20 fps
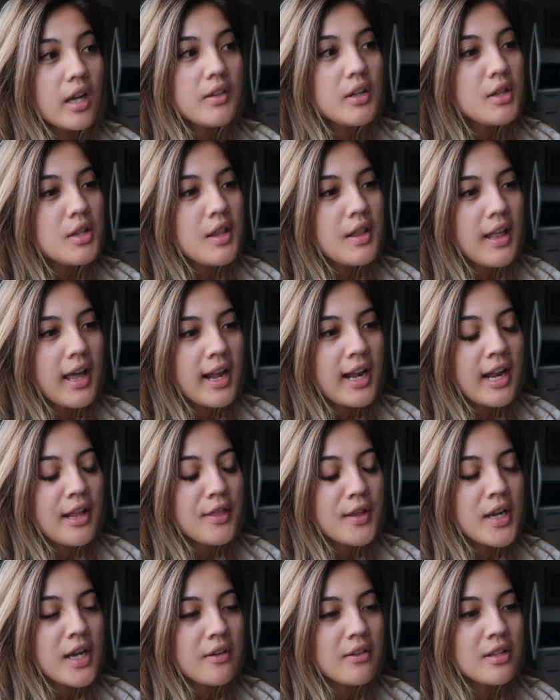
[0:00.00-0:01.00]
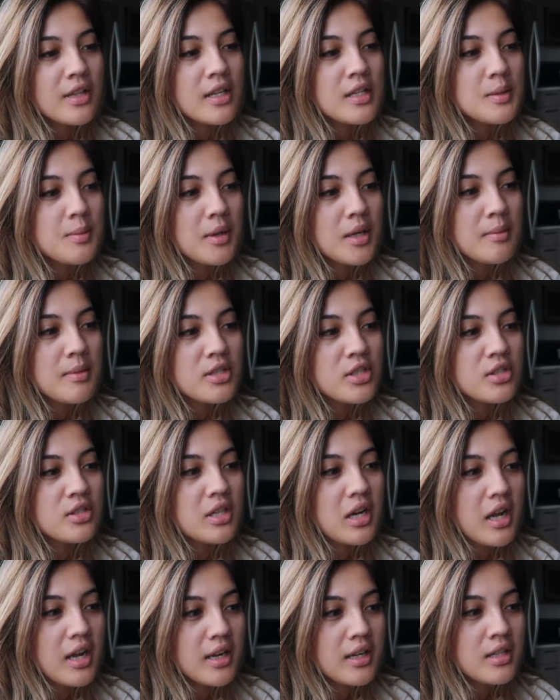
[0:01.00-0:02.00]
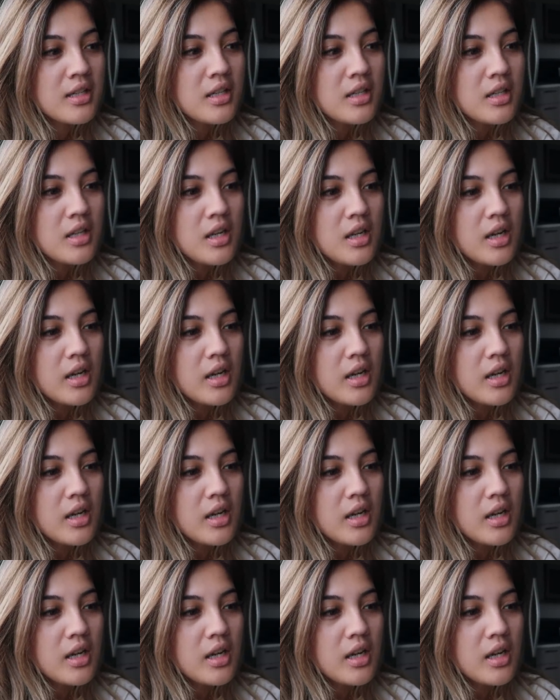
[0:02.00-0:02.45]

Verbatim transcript: Other than that, I think everything's pretty much done.